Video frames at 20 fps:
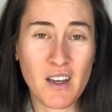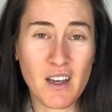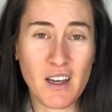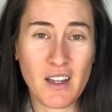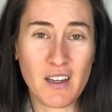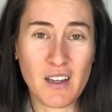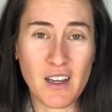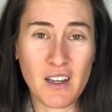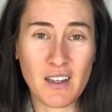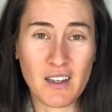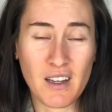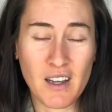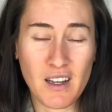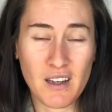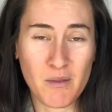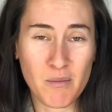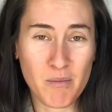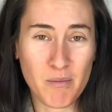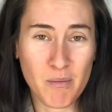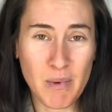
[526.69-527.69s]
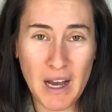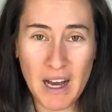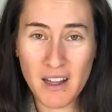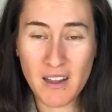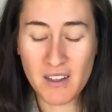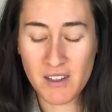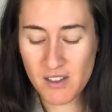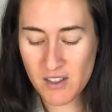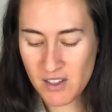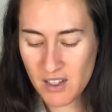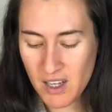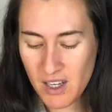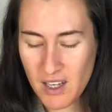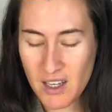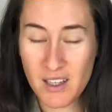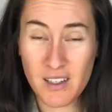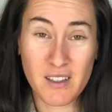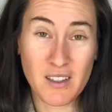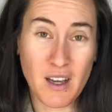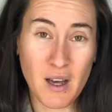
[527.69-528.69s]
and balance
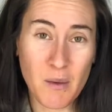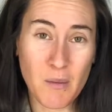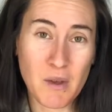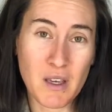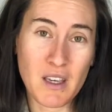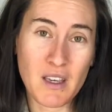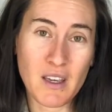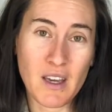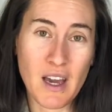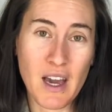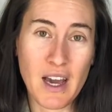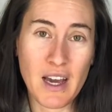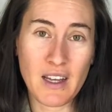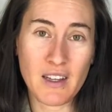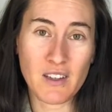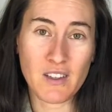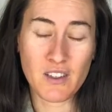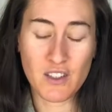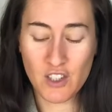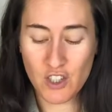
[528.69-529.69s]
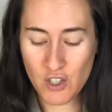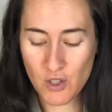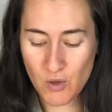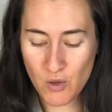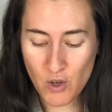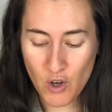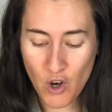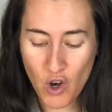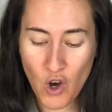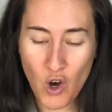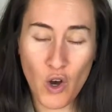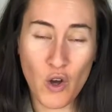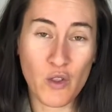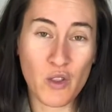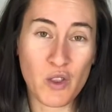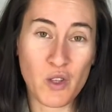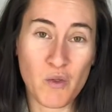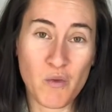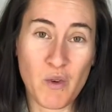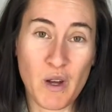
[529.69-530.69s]
is coming, and you're
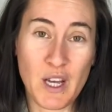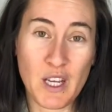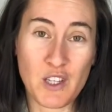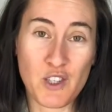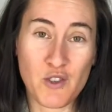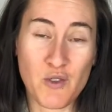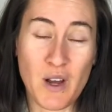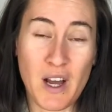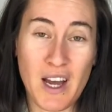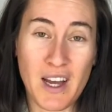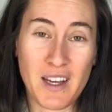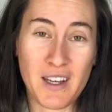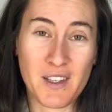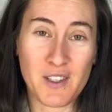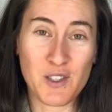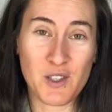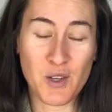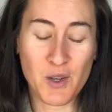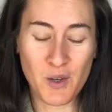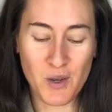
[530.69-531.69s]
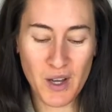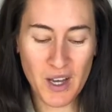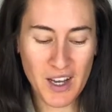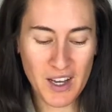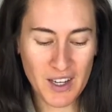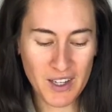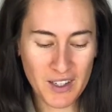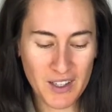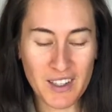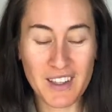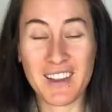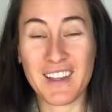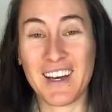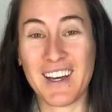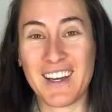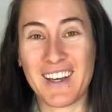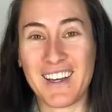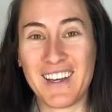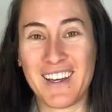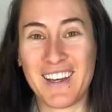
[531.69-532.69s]
on the right track. So good
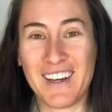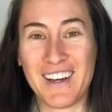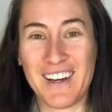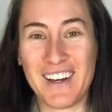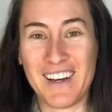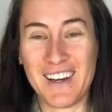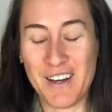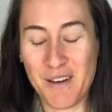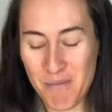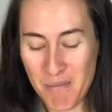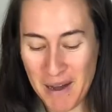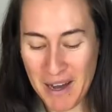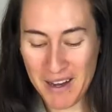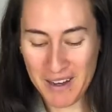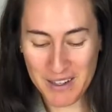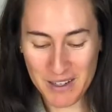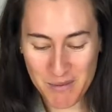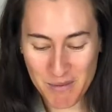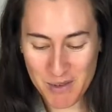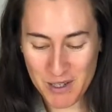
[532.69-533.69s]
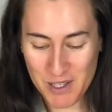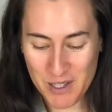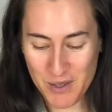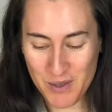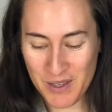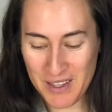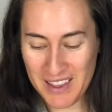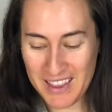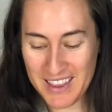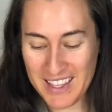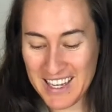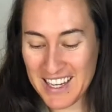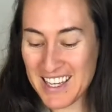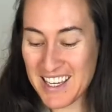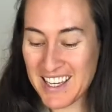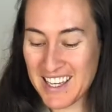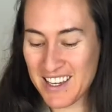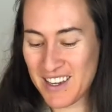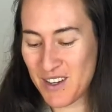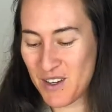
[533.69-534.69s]
luck, pile number 2, and
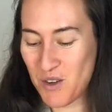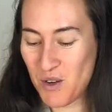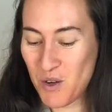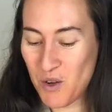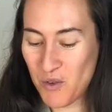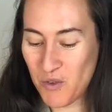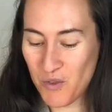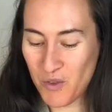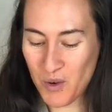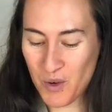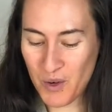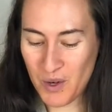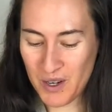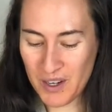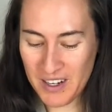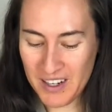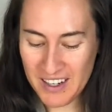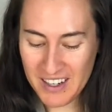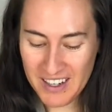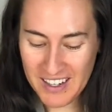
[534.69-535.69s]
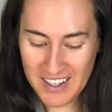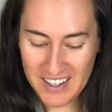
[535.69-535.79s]
thank you for